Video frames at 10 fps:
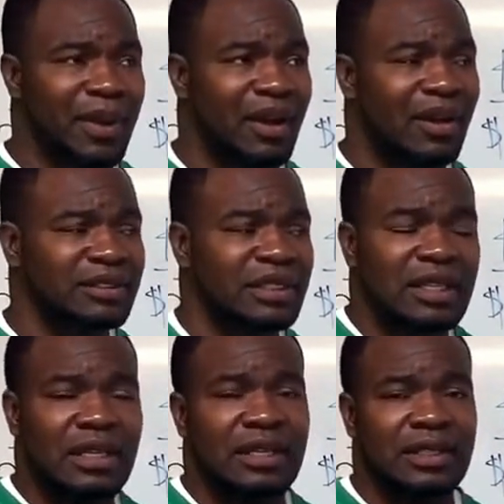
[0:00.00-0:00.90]
Because
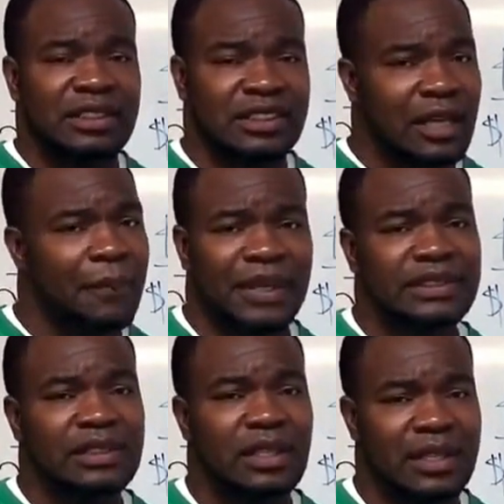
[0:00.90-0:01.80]

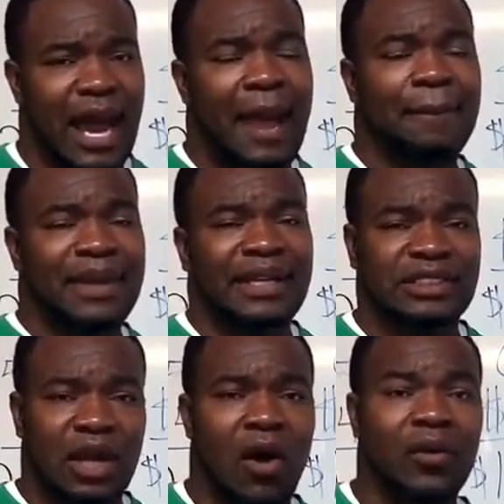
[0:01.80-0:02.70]
something's not being
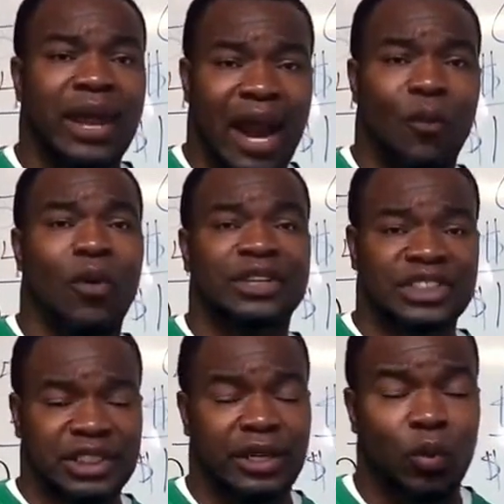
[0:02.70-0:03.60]
taught and I want to
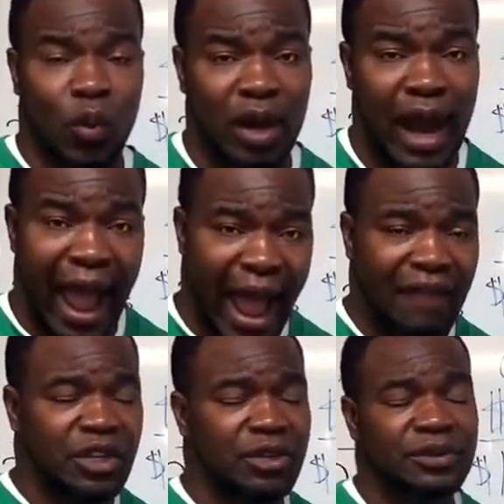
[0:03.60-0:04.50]
share what
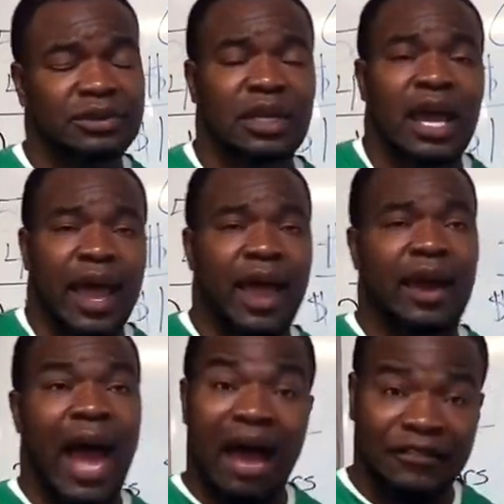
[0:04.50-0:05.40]
I've used
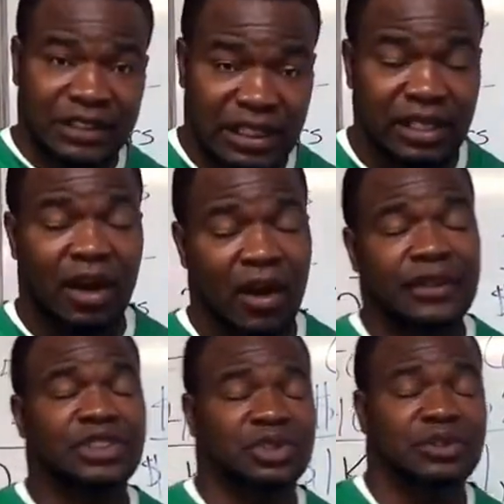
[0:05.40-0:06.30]
and I've seen
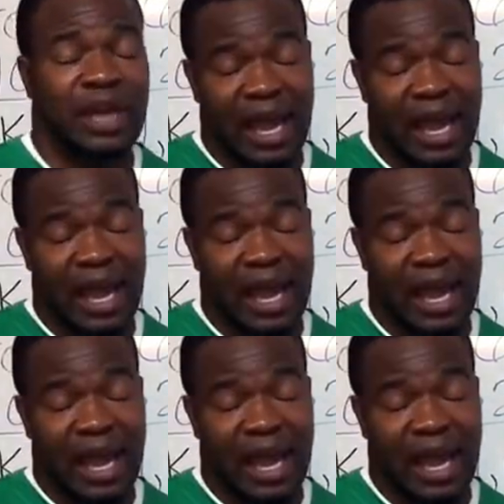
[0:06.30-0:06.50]
others use it.